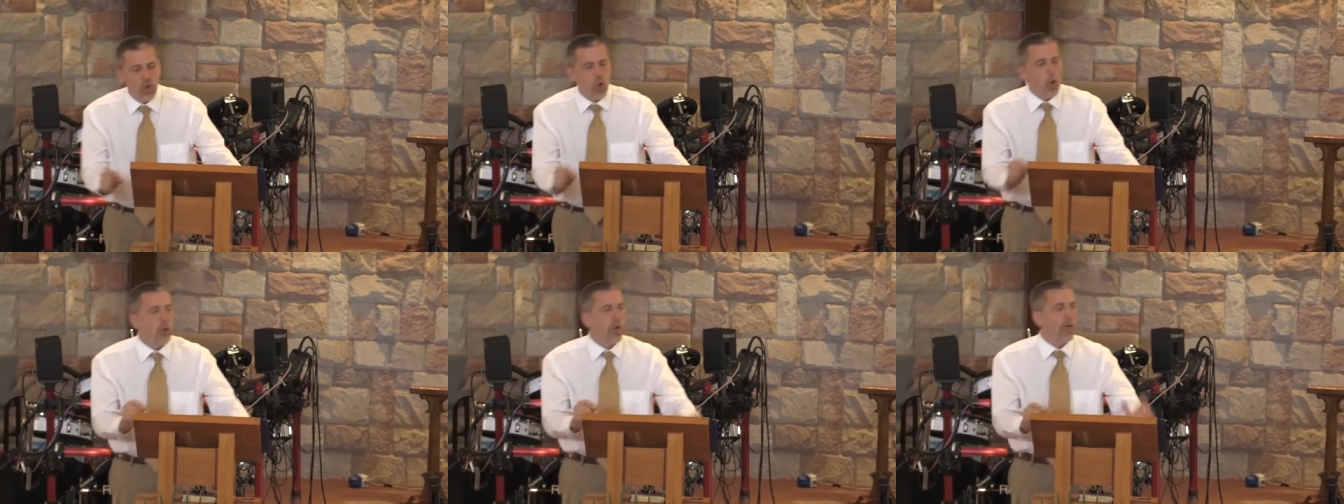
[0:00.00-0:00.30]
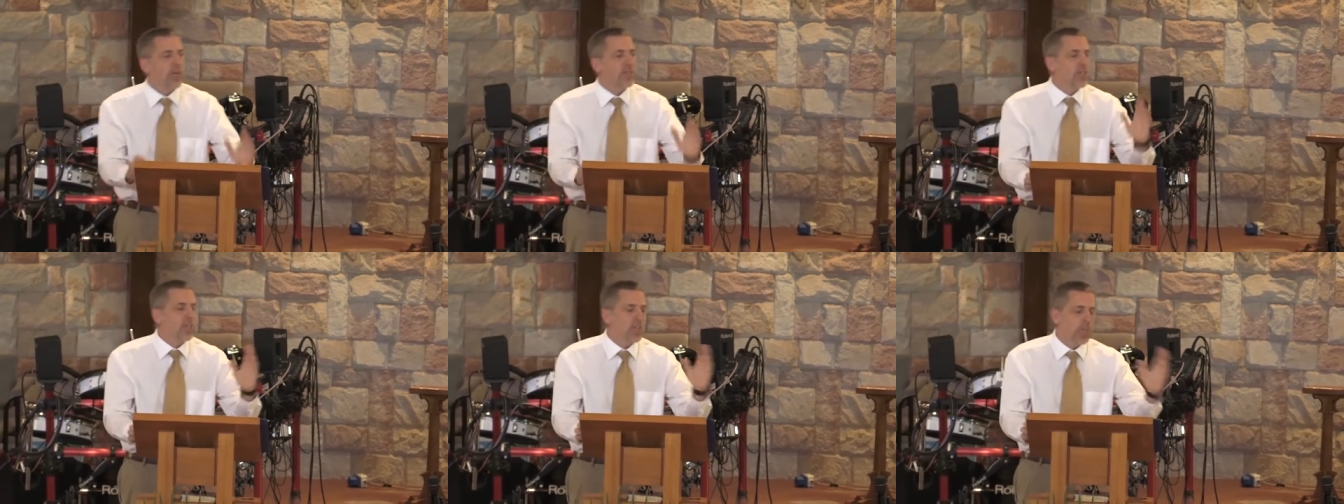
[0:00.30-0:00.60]

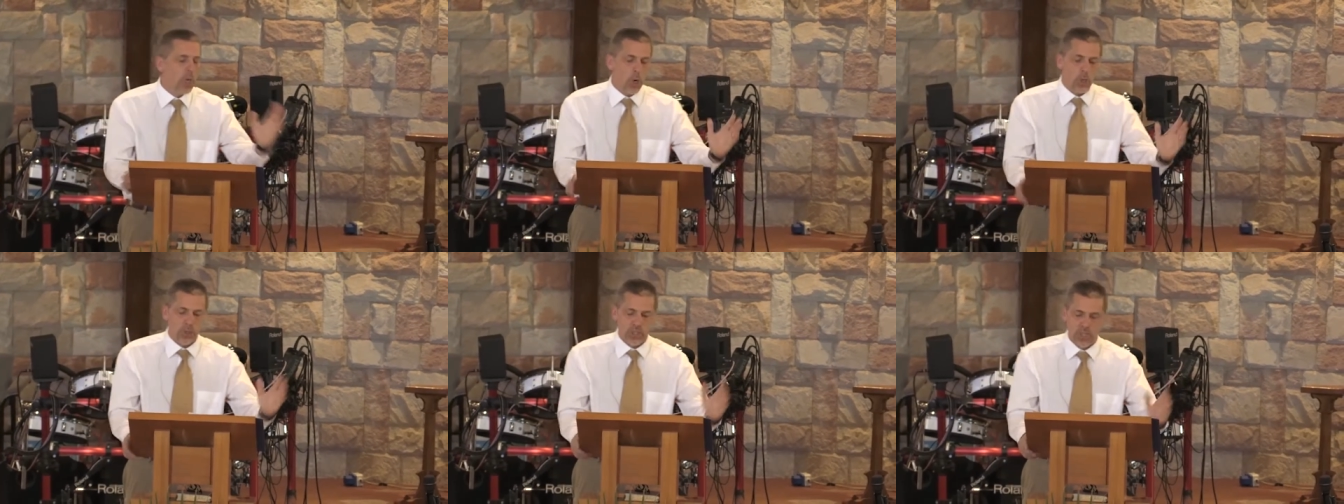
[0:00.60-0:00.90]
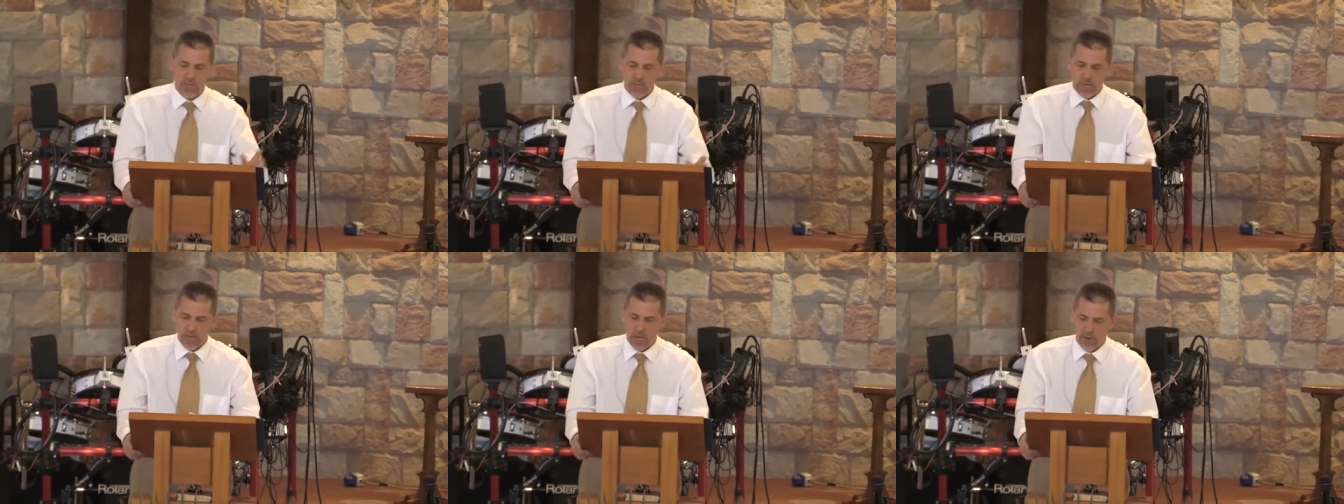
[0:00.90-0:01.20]
Jonah to go
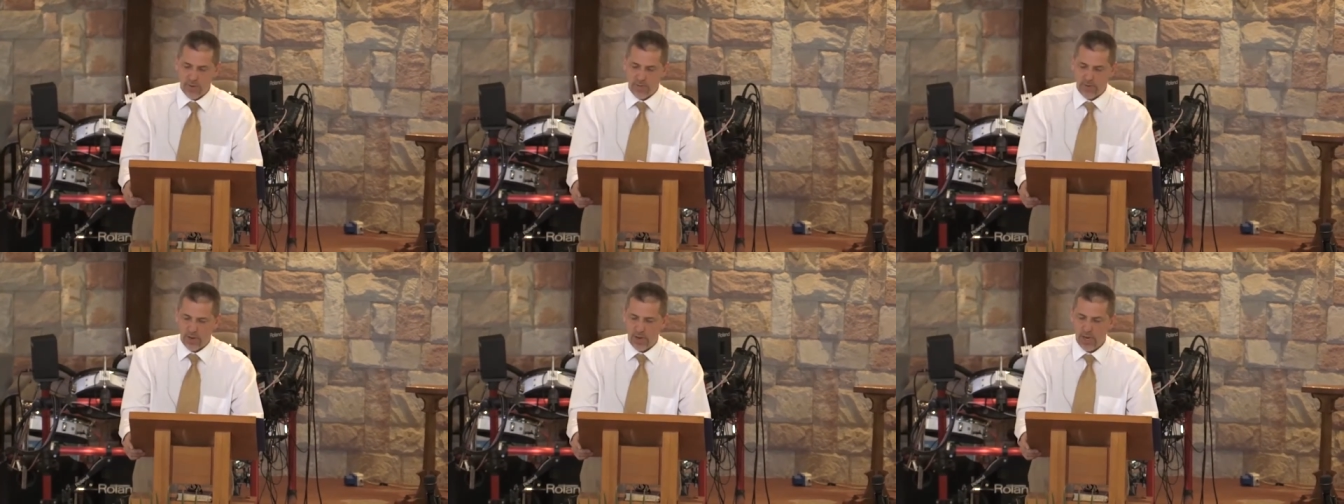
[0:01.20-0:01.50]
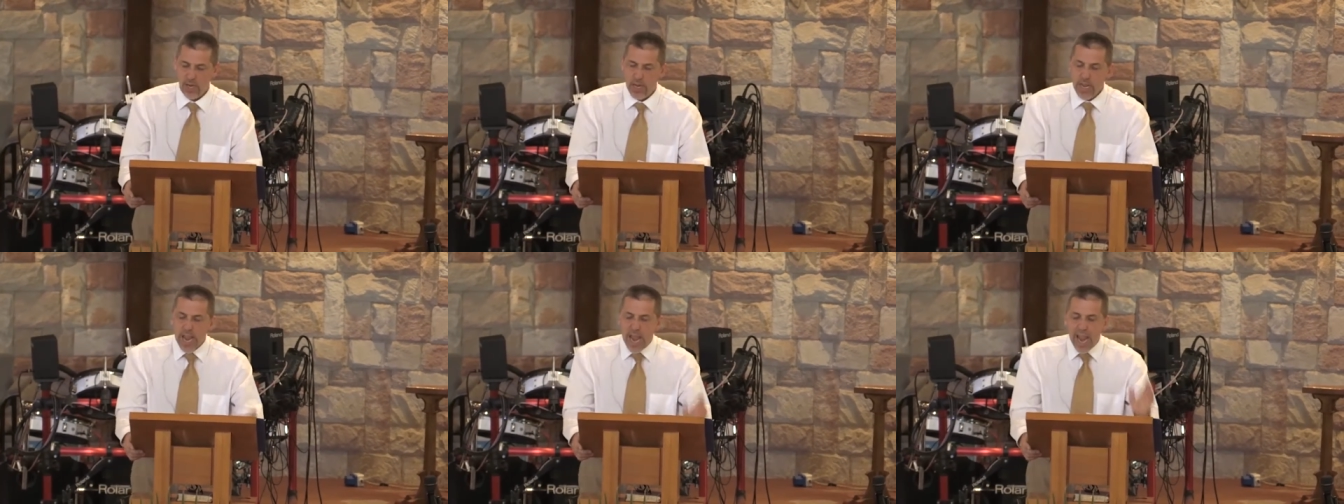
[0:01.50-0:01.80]
to
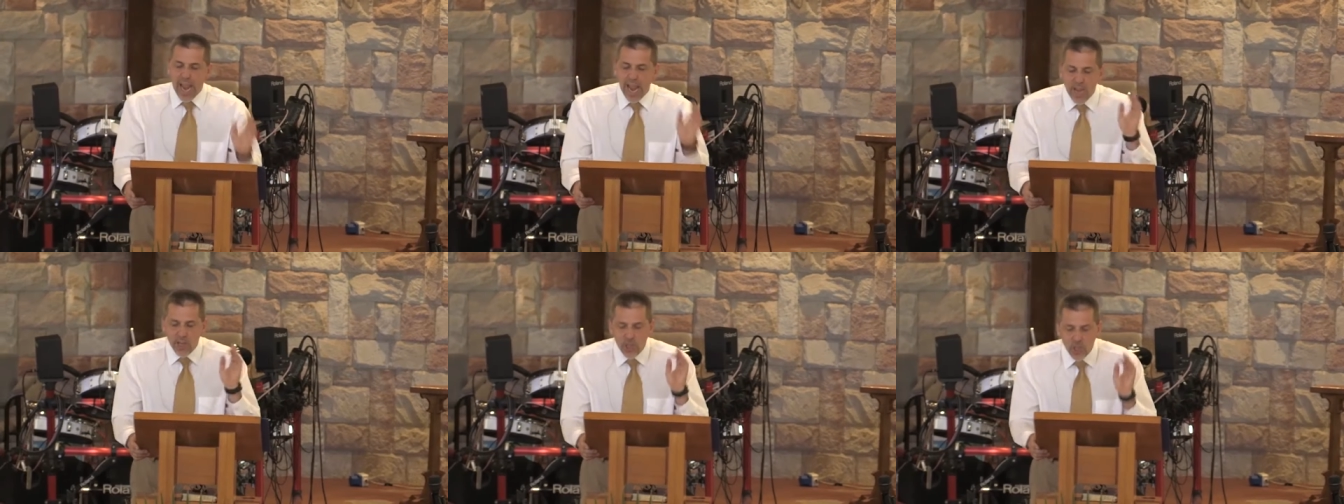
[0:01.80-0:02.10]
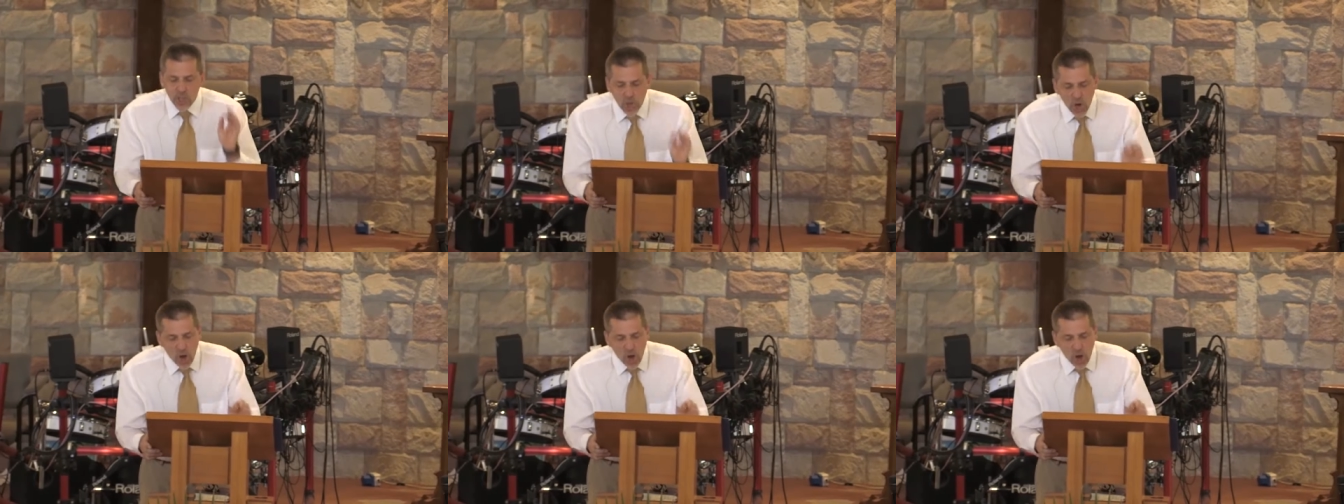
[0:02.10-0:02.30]
Nineveh, and